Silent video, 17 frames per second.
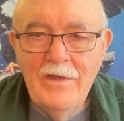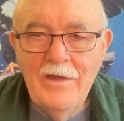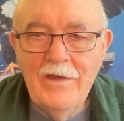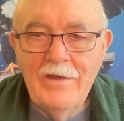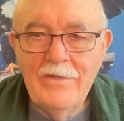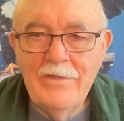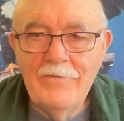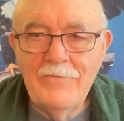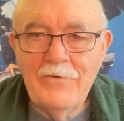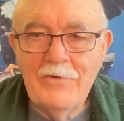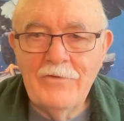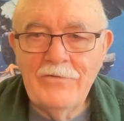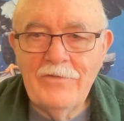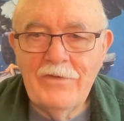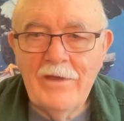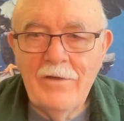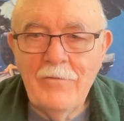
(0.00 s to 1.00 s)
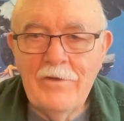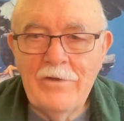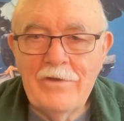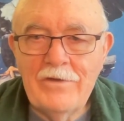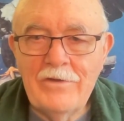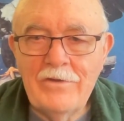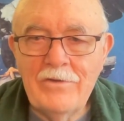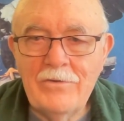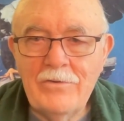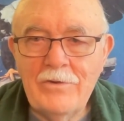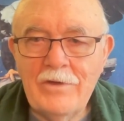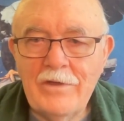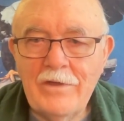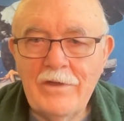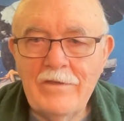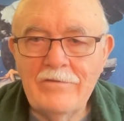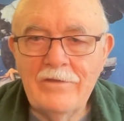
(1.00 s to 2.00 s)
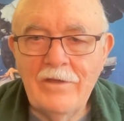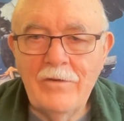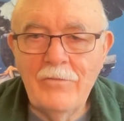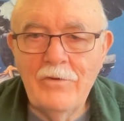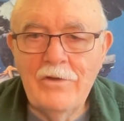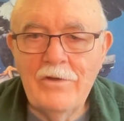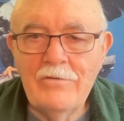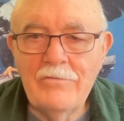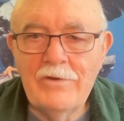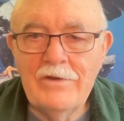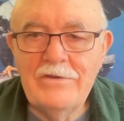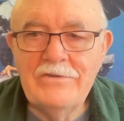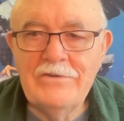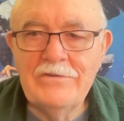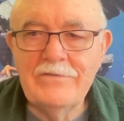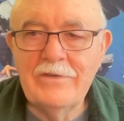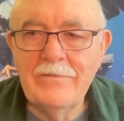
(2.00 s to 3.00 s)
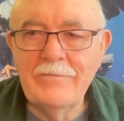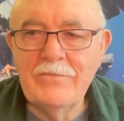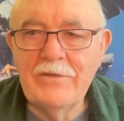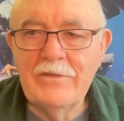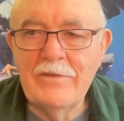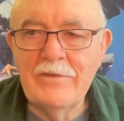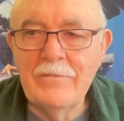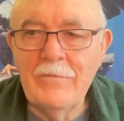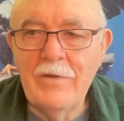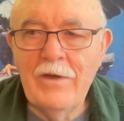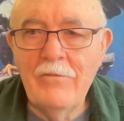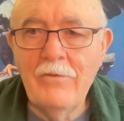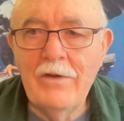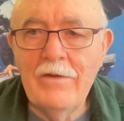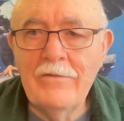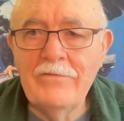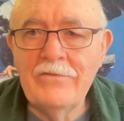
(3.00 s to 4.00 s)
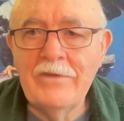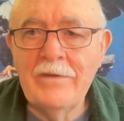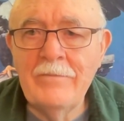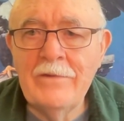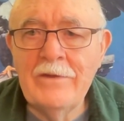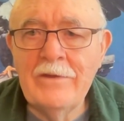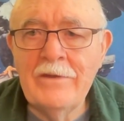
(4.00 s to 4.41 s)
The first thing I want to do is I want to read you something that my wife sent me